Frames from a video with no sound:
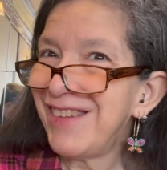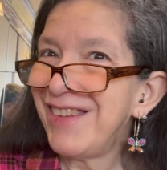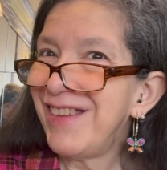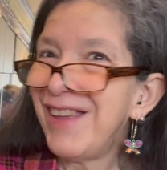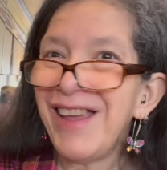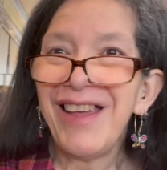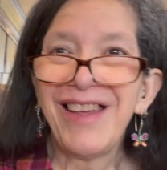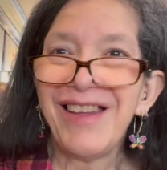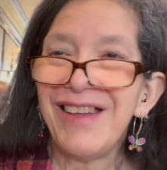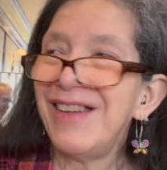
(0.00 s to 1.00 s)
been a long
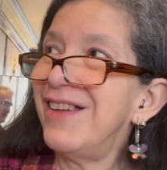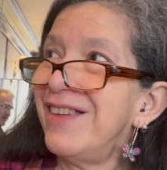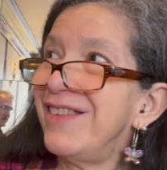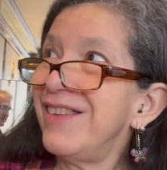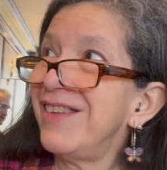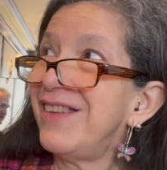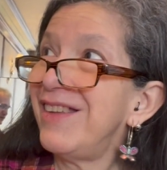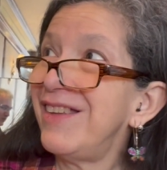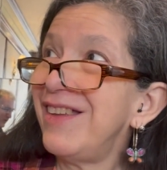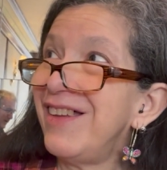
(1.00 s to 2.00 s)
time. I haven't seen you in
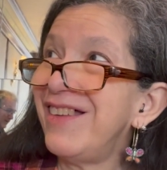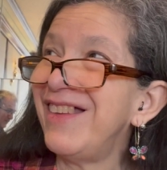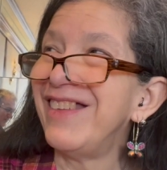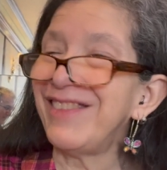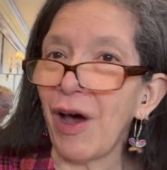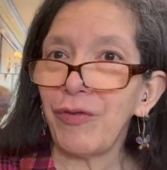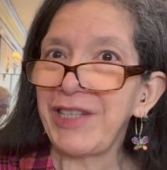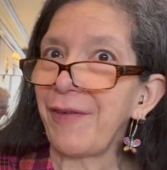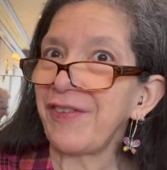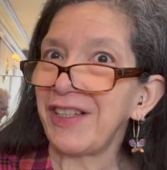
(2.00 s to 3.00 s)
a while. Oh,
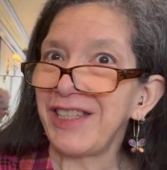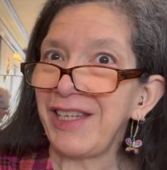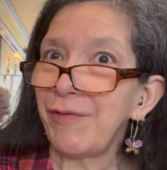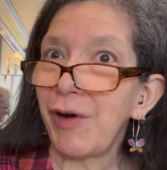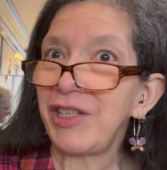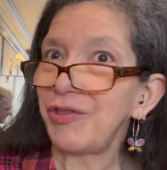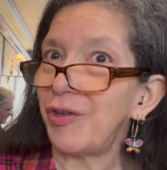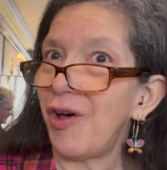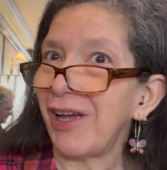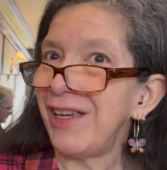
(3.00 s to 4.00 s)
definitely. Way too
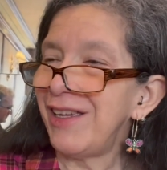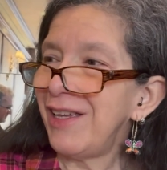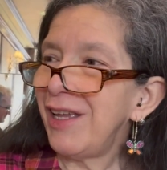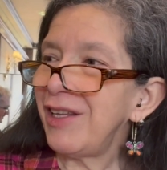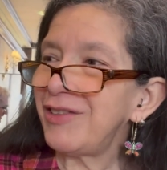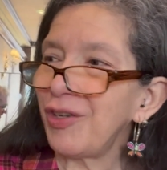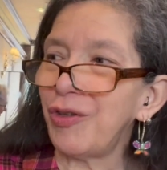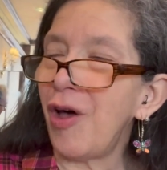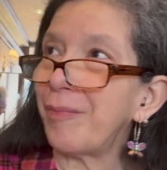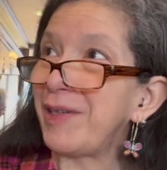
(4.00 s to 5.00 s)
long. Too
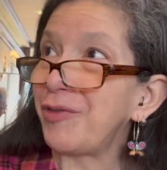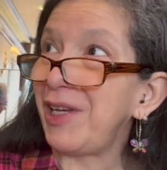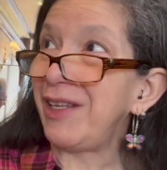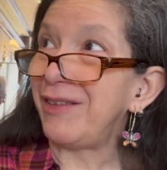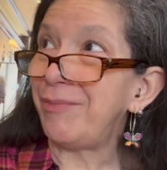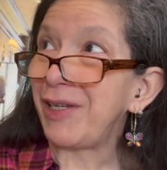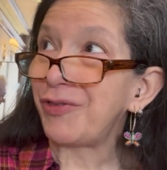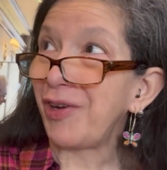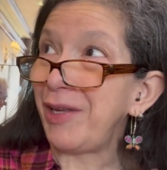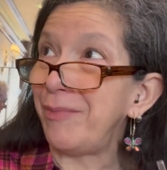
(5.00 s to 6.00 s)
long between
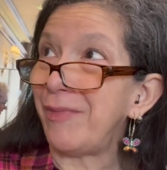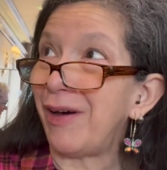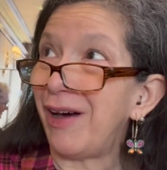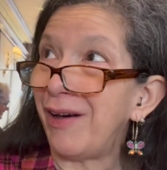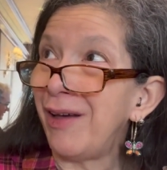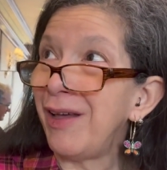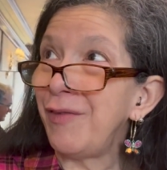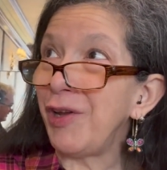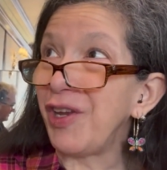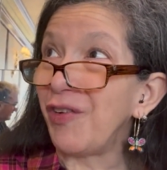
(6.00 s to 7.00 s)
between uh,
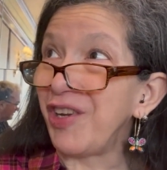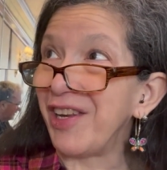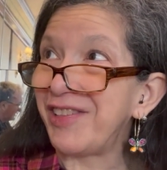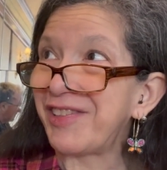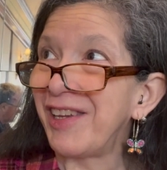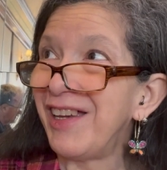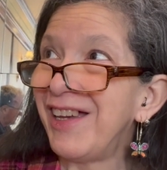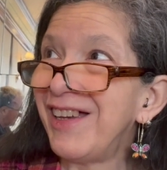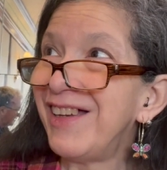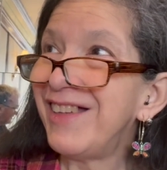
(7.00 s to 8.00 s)
reunions.
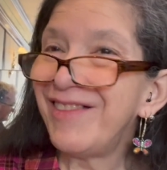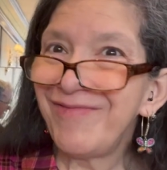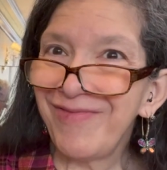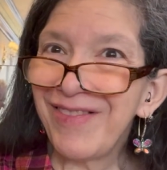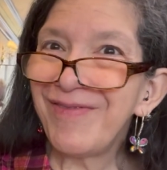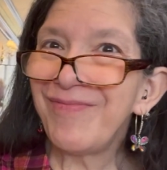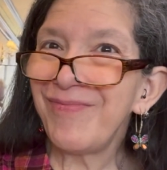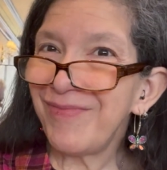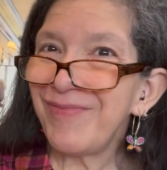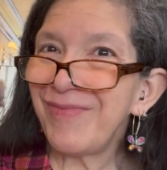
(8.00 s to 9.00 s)
That's it.
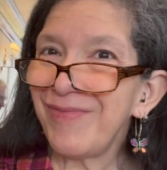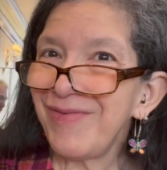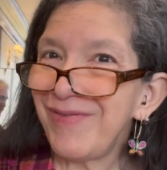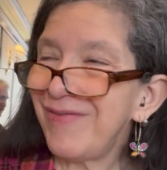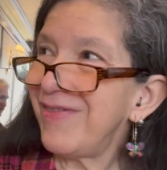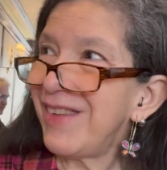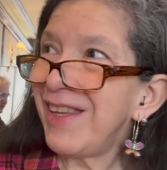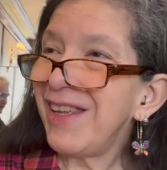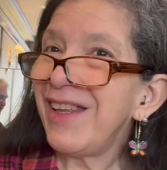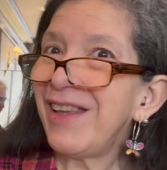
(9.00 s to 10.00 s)
We'll see you at the next
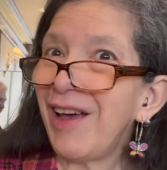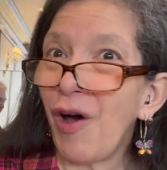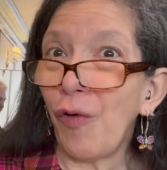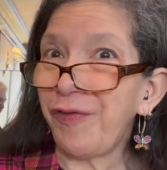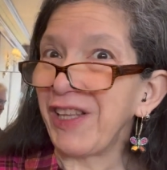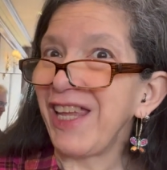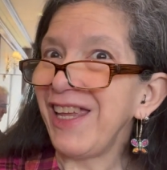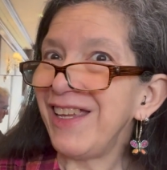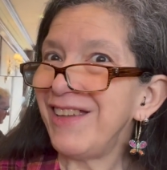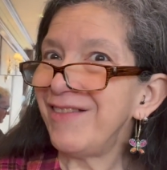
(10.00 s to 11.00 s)
one, though. Hopefully.
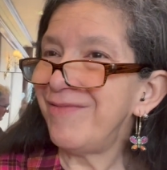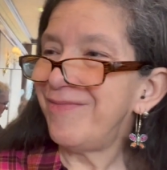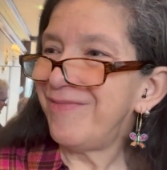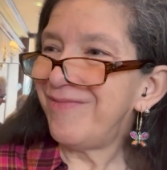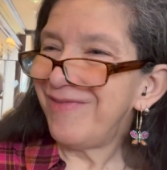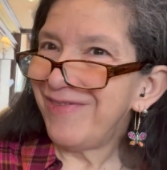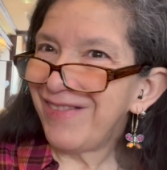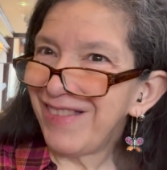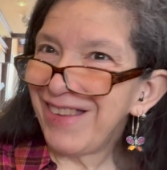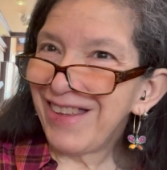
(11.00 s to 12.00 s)
Thank
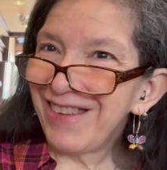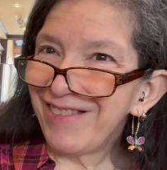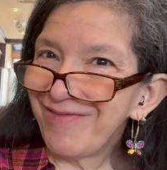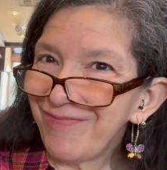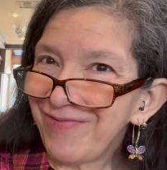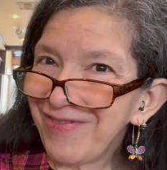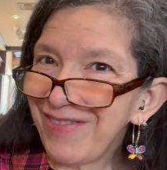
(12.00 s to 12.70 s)
you.